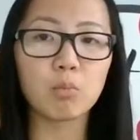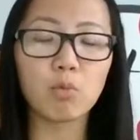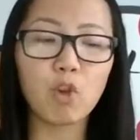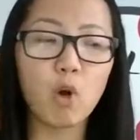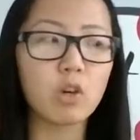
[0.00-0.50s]

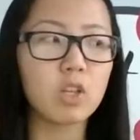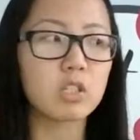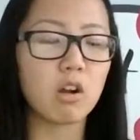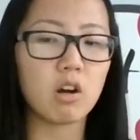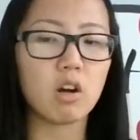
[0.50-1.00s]

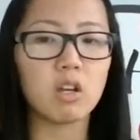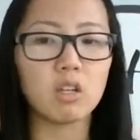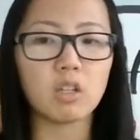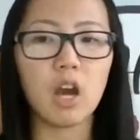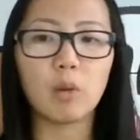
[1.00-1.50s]
focus
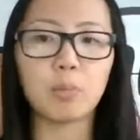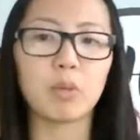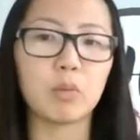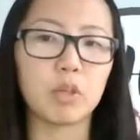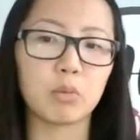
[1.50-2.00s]
on
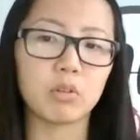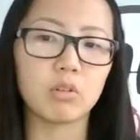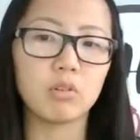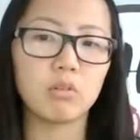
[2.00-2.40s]
helping people.